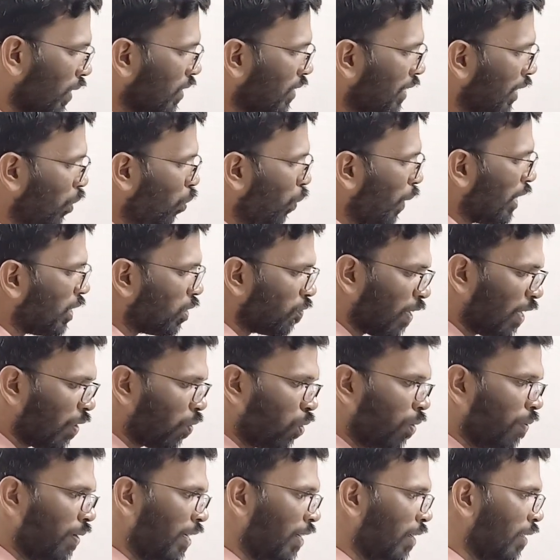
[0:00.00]
C2H5
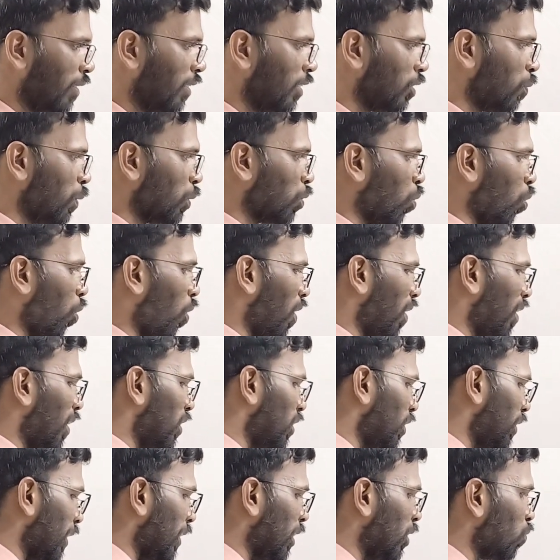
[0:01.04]
could be written this way. So
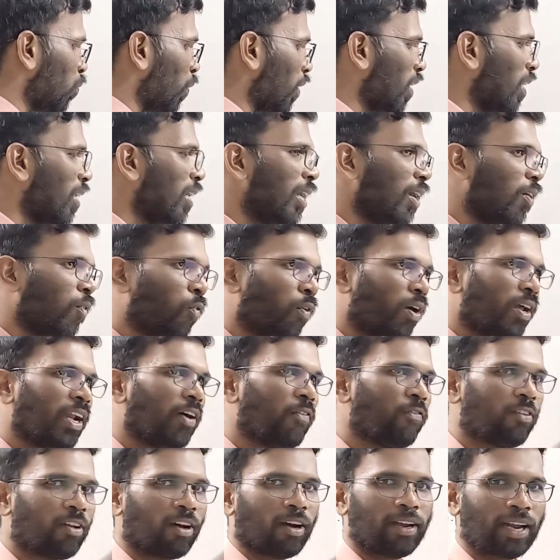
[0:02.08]
longest chain is what? One
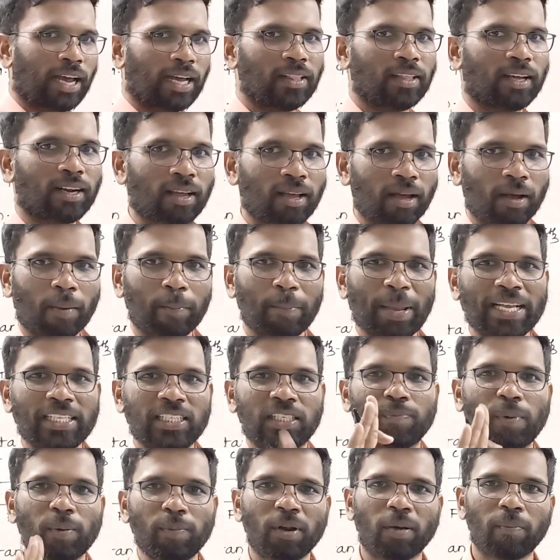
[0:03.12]
after another.
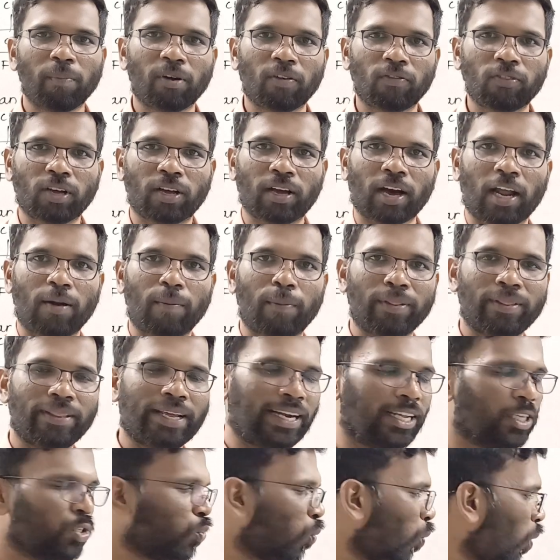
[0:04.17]
Maximum number of the carbon.
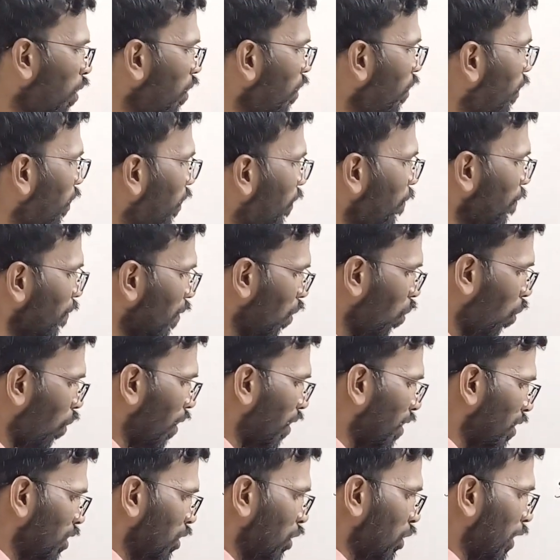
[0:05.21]
That is what the
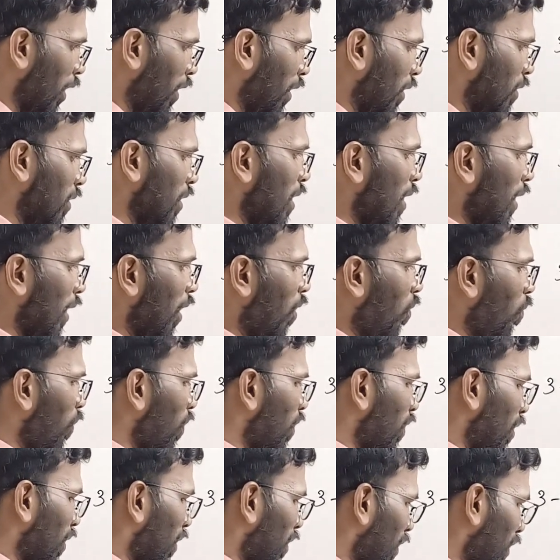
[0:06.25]
longest chain is.
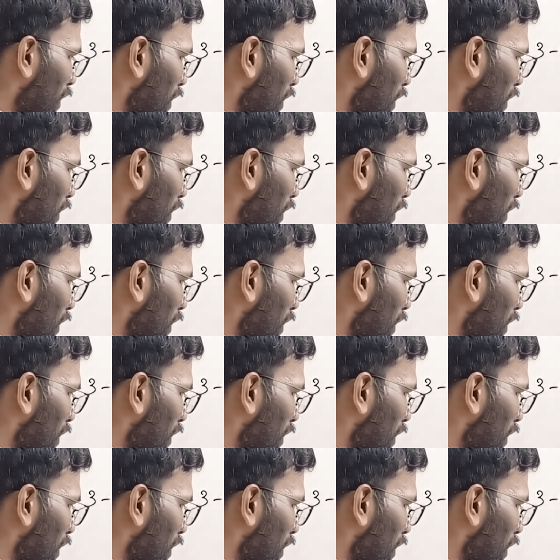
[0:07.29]
Now,